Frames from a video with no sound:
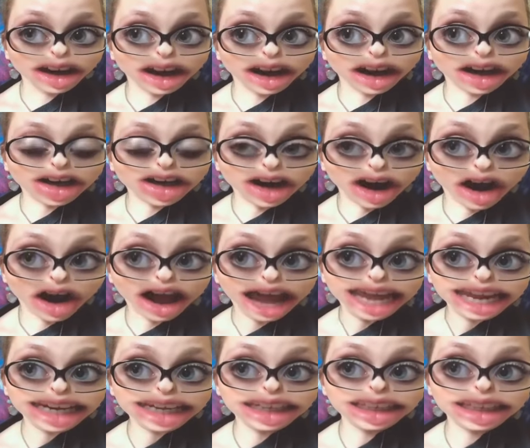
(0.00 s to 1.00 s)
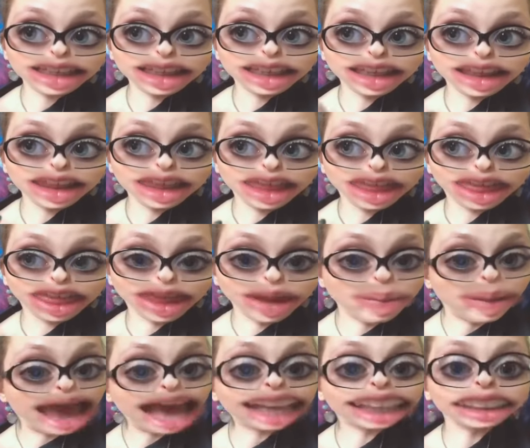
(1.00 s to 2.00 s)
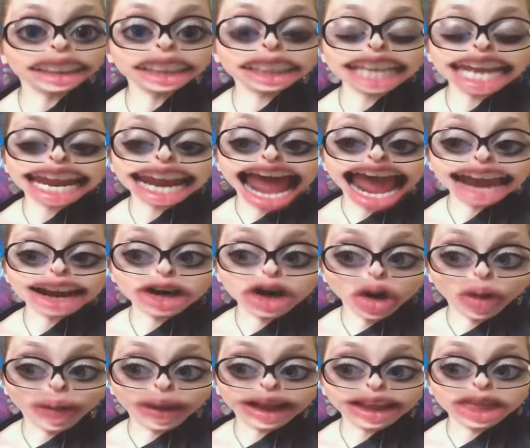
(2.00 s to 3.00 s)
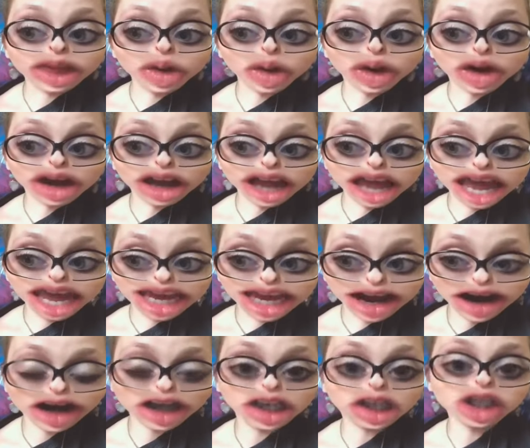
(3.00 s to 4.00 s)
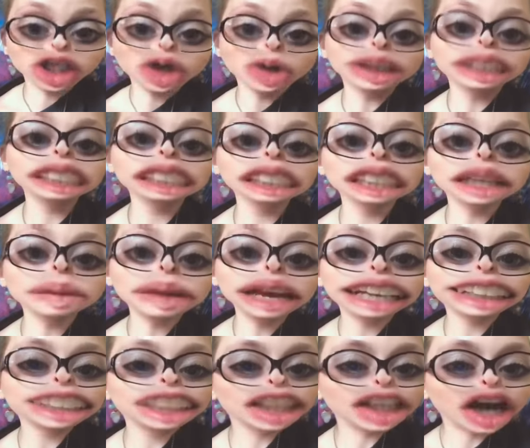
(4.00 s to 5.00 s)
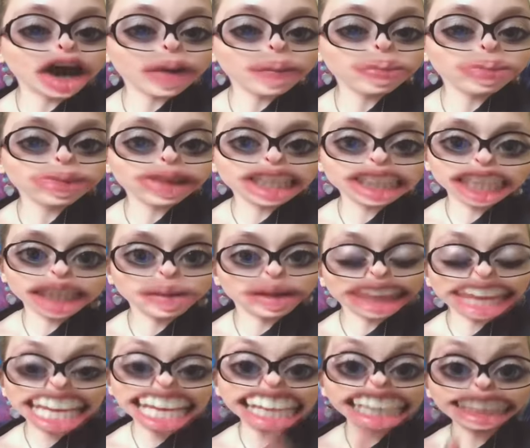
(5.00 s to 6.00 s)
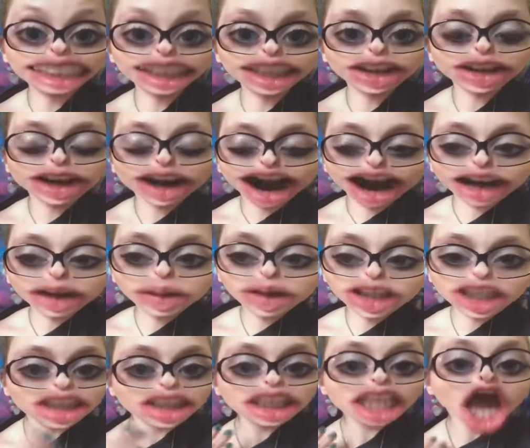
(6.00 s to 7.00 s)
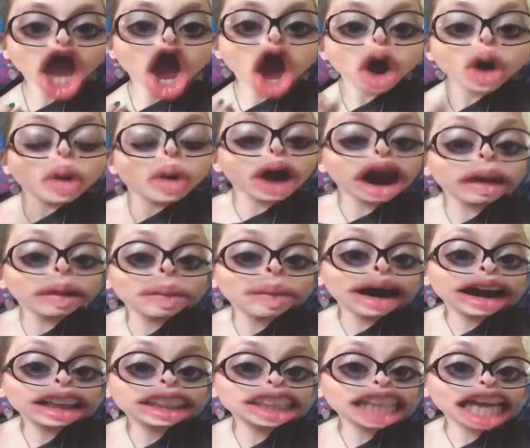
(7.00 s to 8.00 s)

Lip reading: are not the best, and I don't like the character choices he makes, you know? Instead of being like, he's incorrect, which is what I'm about to